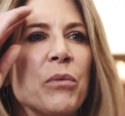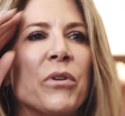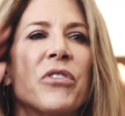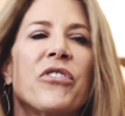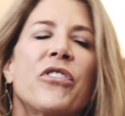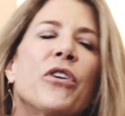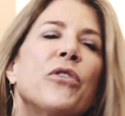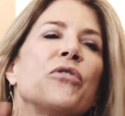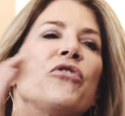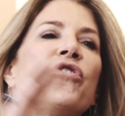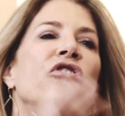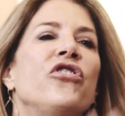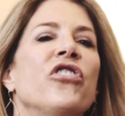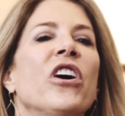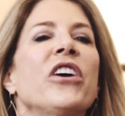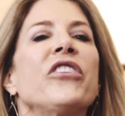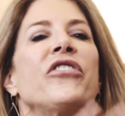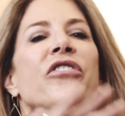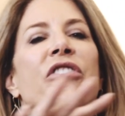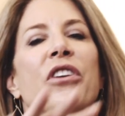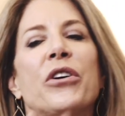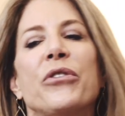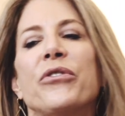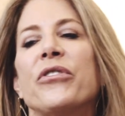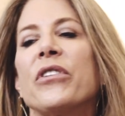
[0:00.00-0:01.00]
Well, so
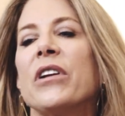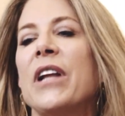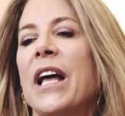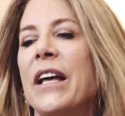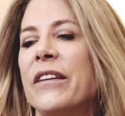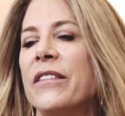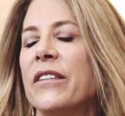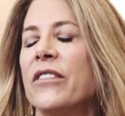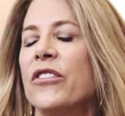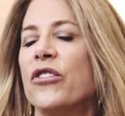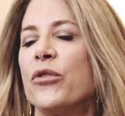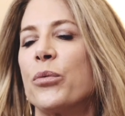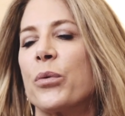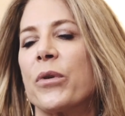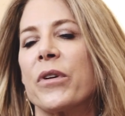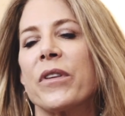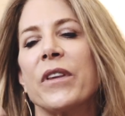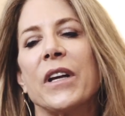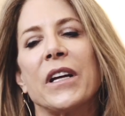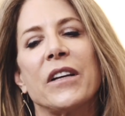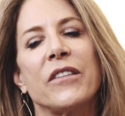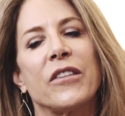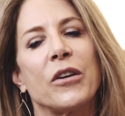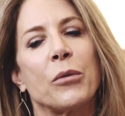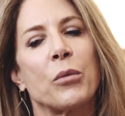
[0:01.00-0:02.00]
just those lessons were
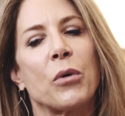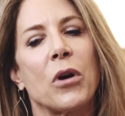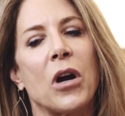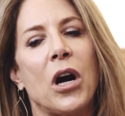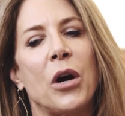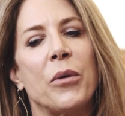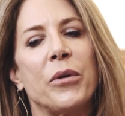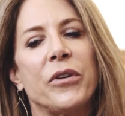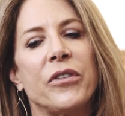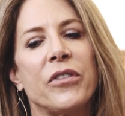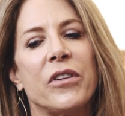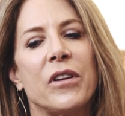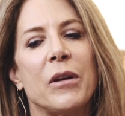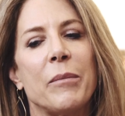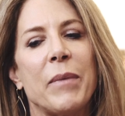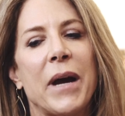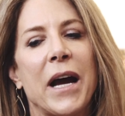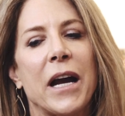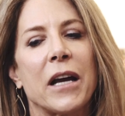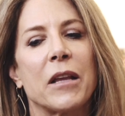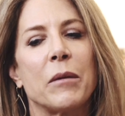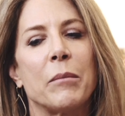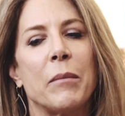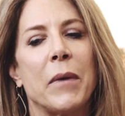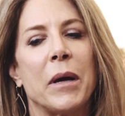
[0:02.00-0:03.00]
things that were always in the
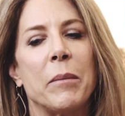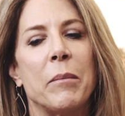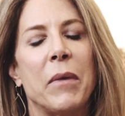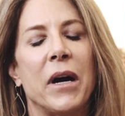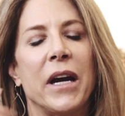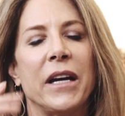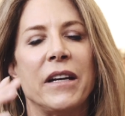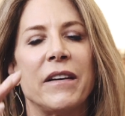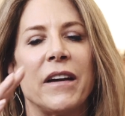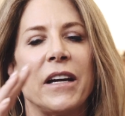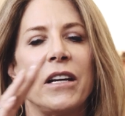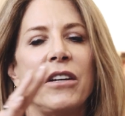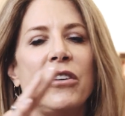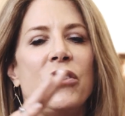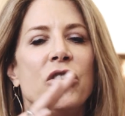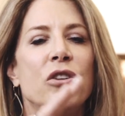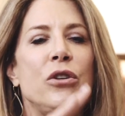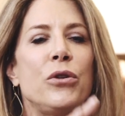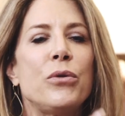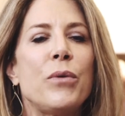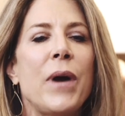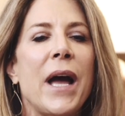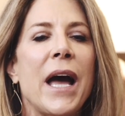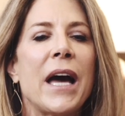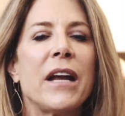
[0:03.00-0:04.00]
back of my mind. I
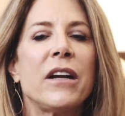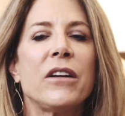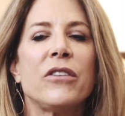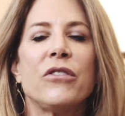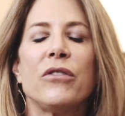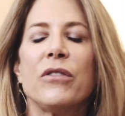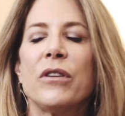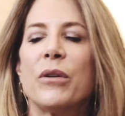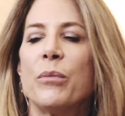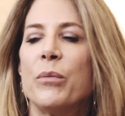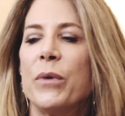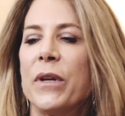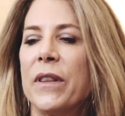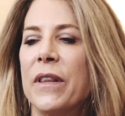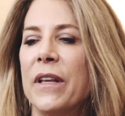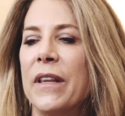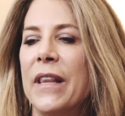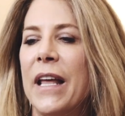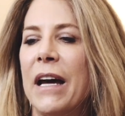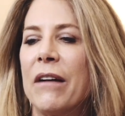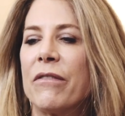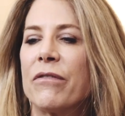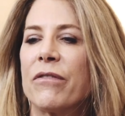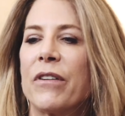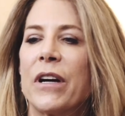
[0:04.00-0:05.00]
knew how to do them within
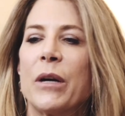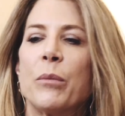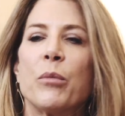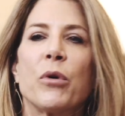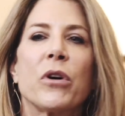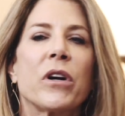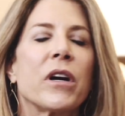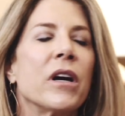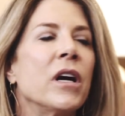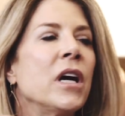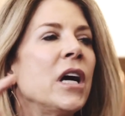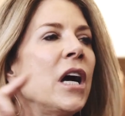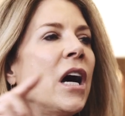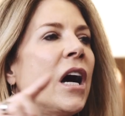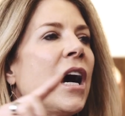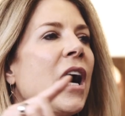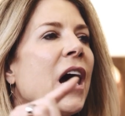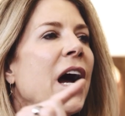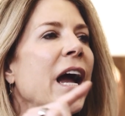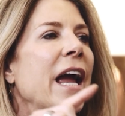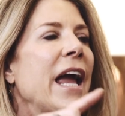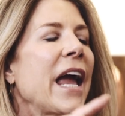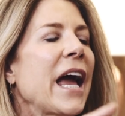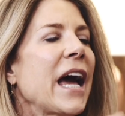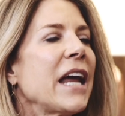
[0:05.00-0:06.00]
that framework.
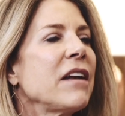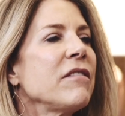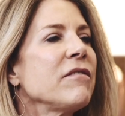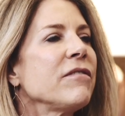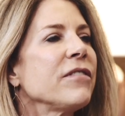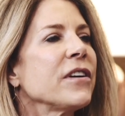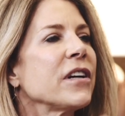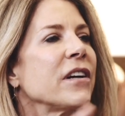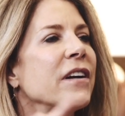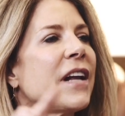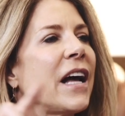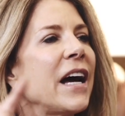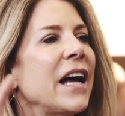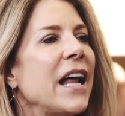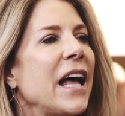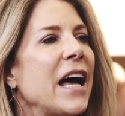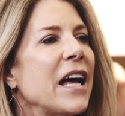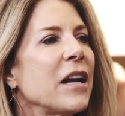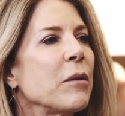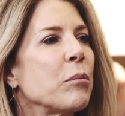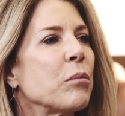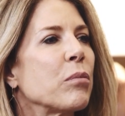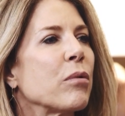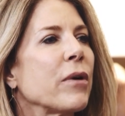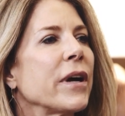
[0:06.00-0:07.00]
I hadn't figured out how
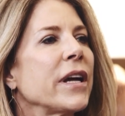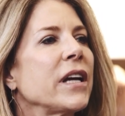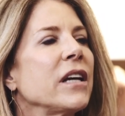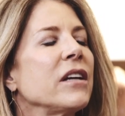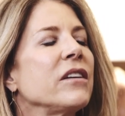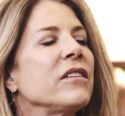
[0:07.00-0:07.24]
to break